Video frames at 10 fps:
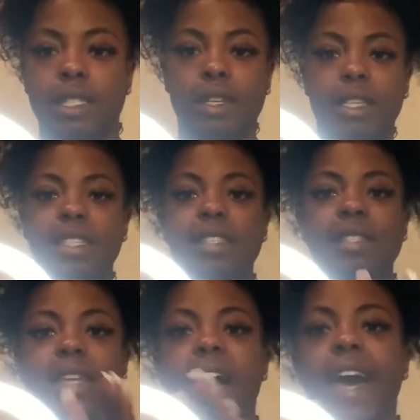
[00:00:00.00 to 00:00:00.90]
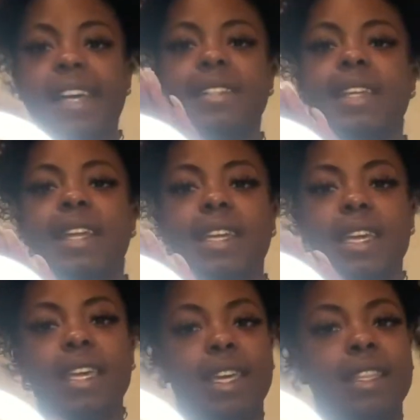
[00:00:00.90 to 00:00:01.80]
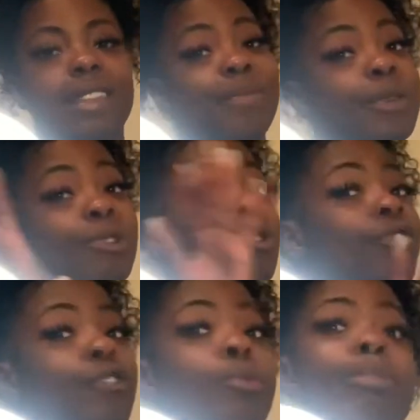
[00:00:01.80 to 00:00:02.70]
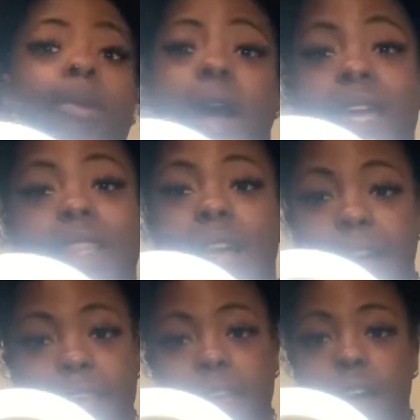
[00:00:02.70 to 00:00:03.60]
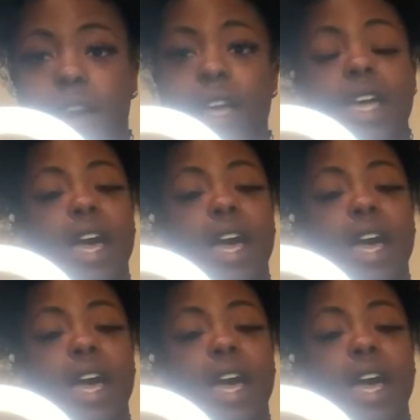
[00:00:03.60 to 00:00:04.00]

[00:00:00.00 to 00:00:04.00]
So this is the highest that it can get, the beautiful bright light, y'all.